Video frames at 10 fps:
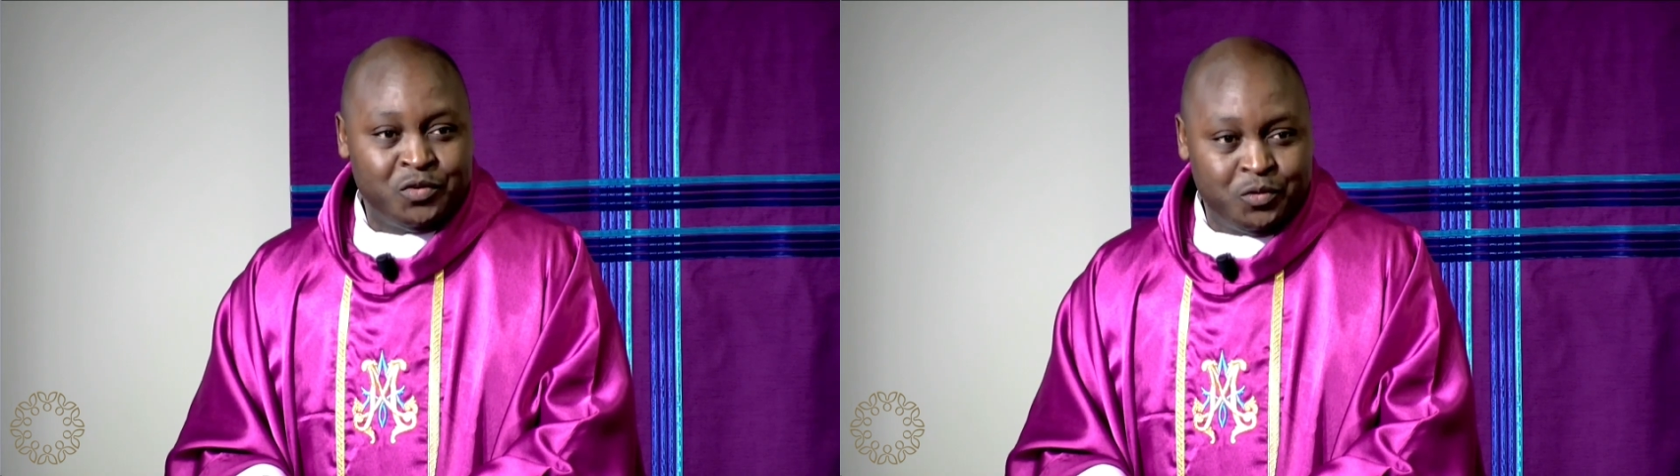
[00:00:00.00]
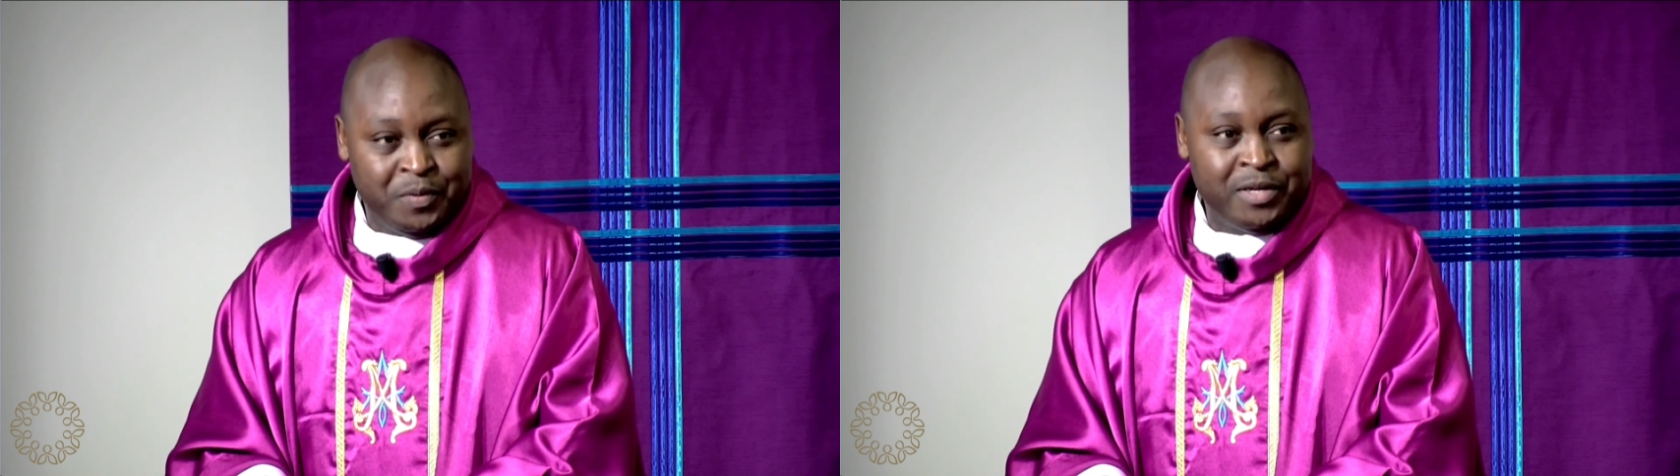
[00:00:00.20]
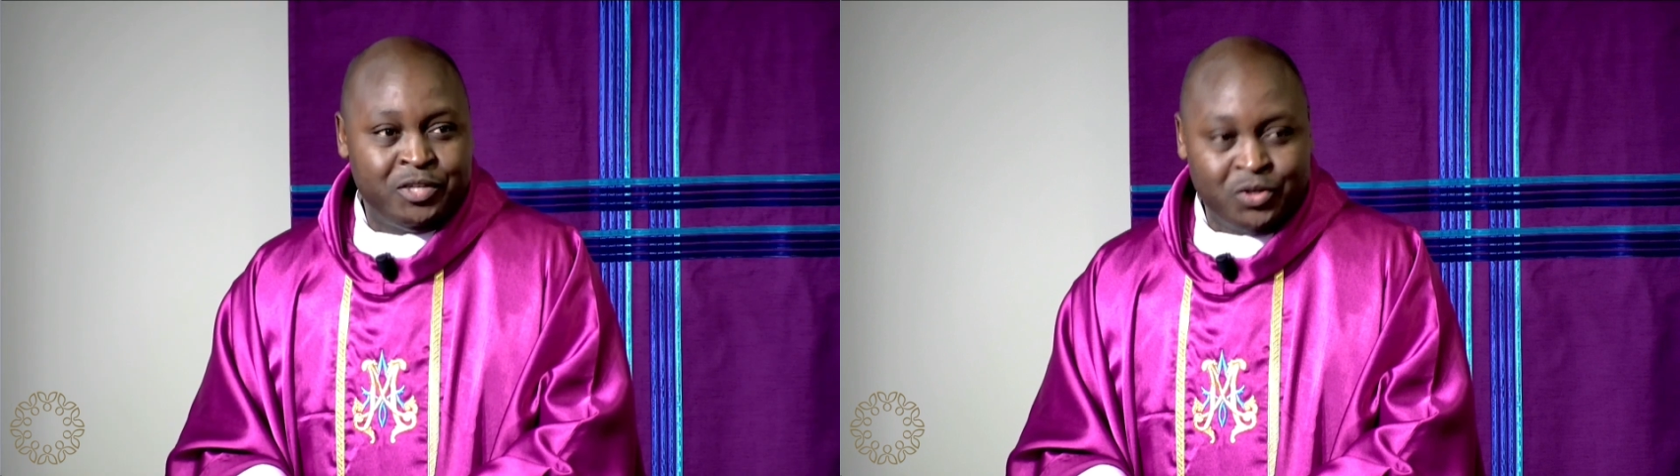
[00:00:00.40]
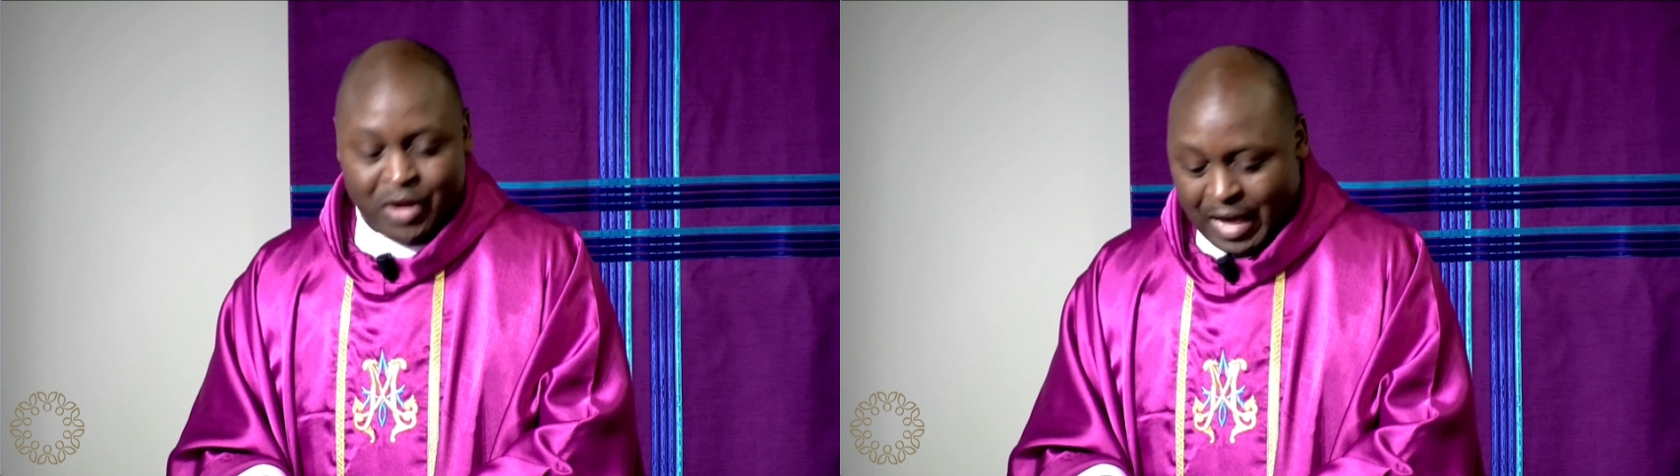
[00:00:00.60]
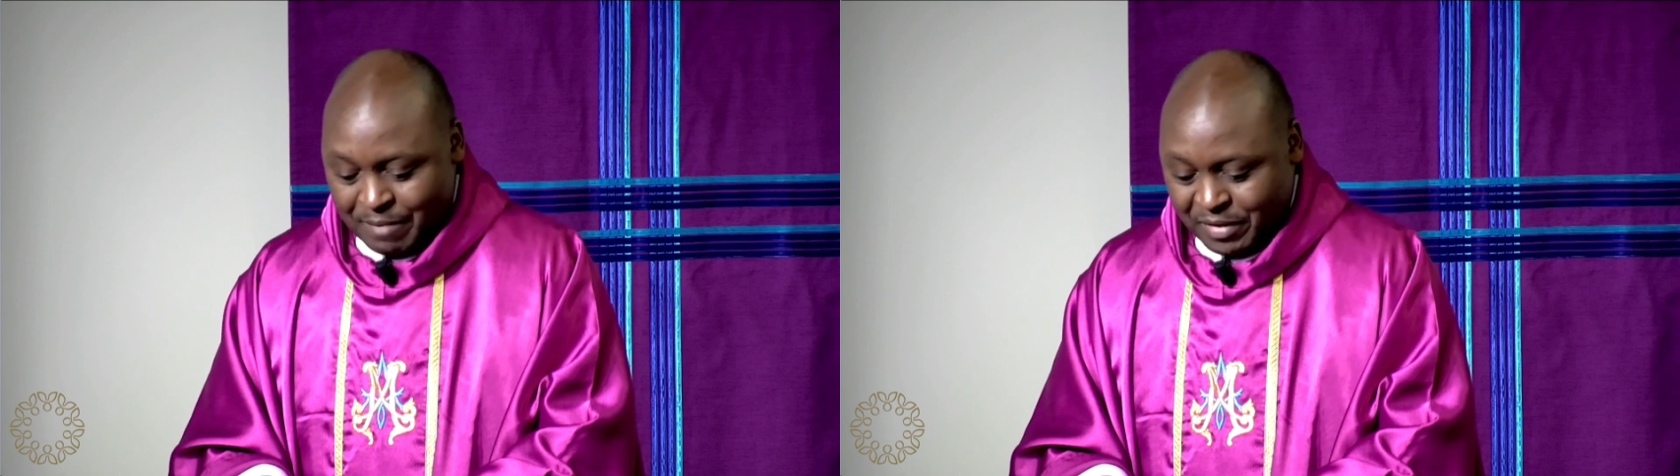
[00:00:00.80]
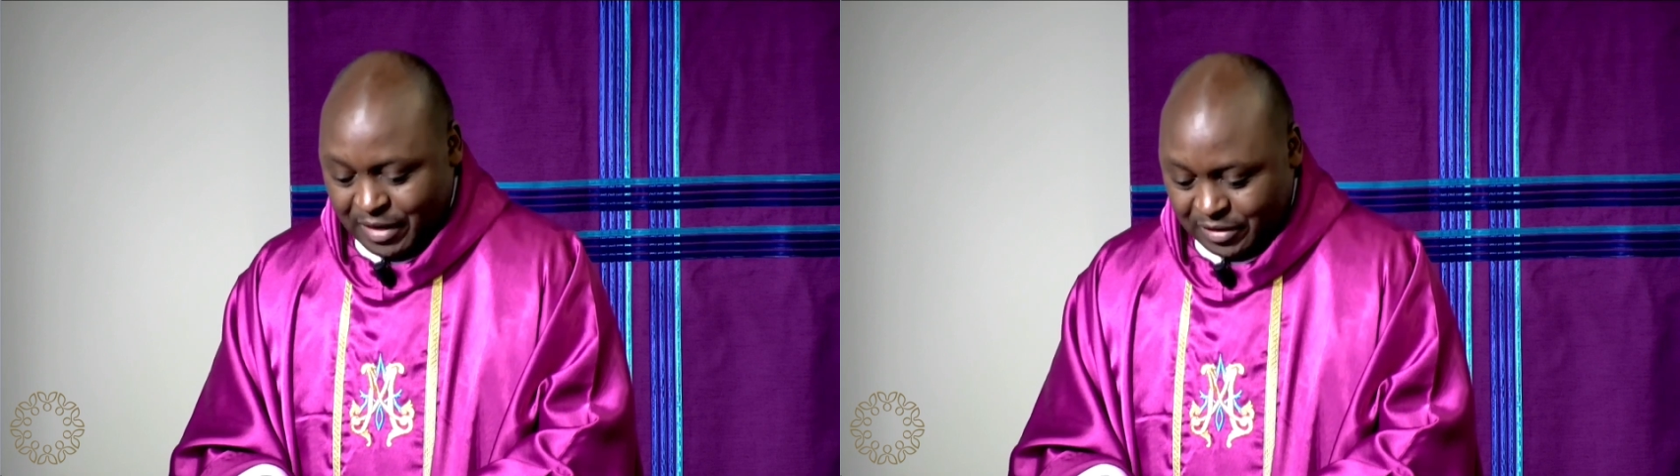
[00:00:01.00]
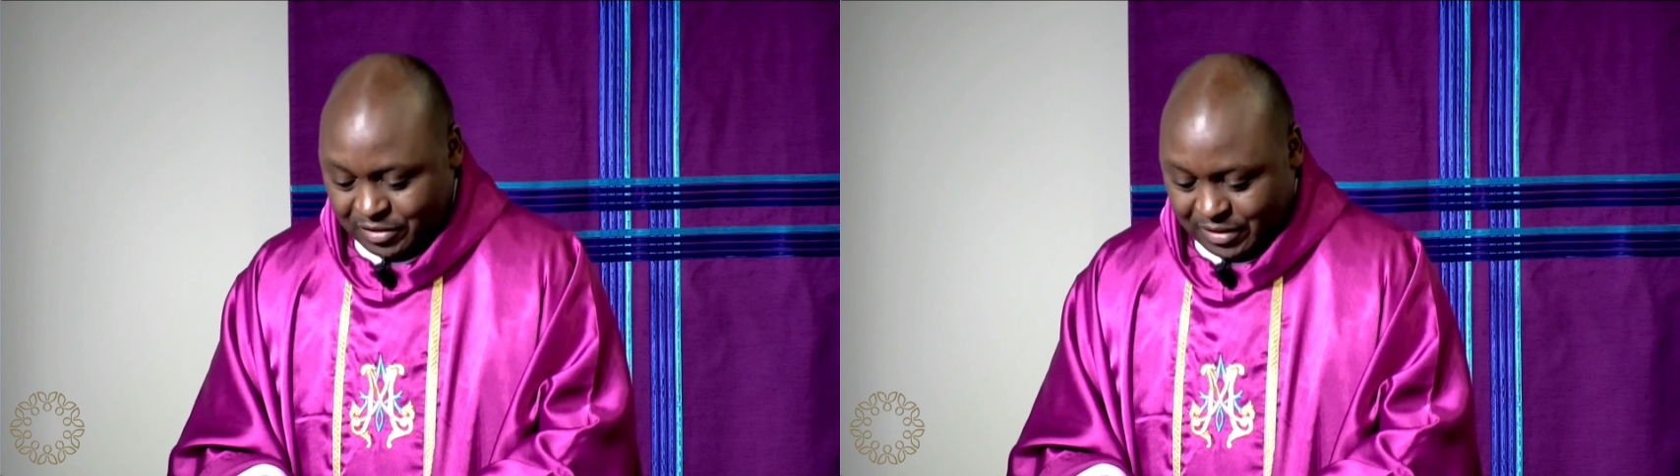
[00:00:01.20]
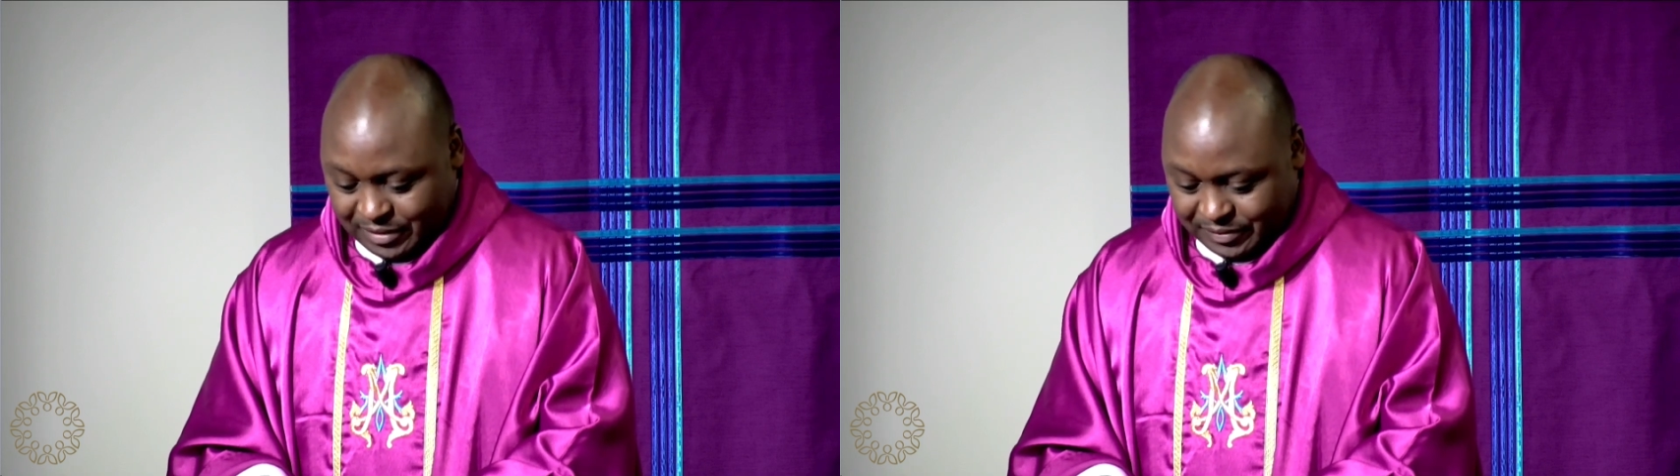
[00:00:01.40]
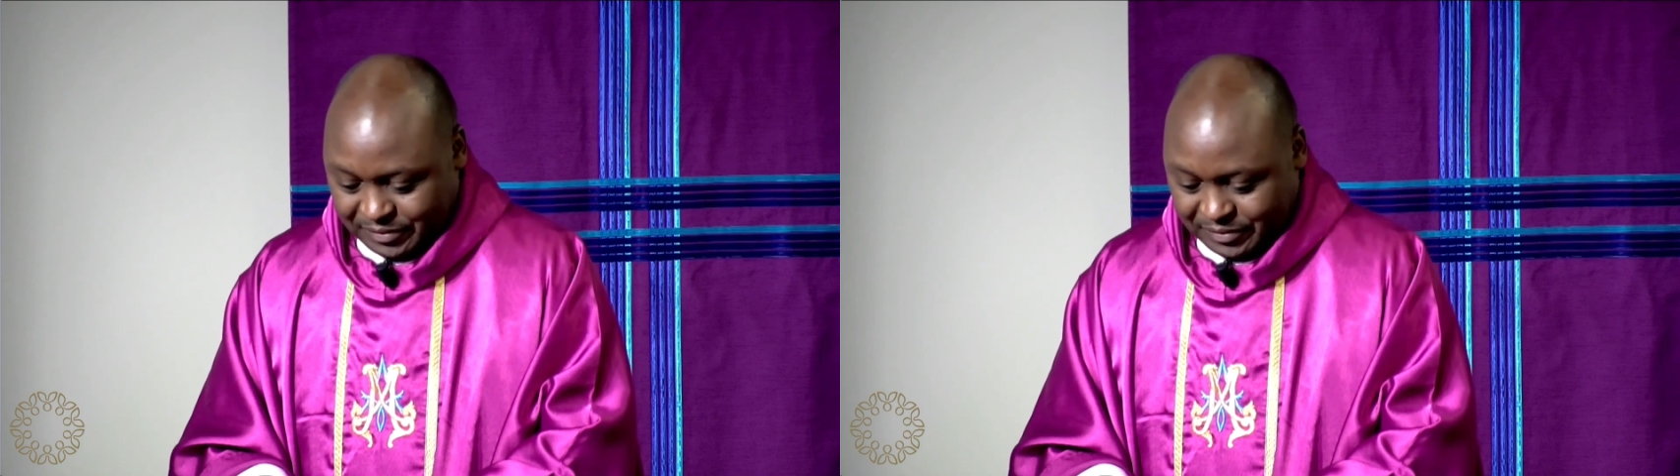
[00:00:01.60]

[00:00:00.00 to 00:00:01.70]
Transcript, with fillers: spiritual amnesia.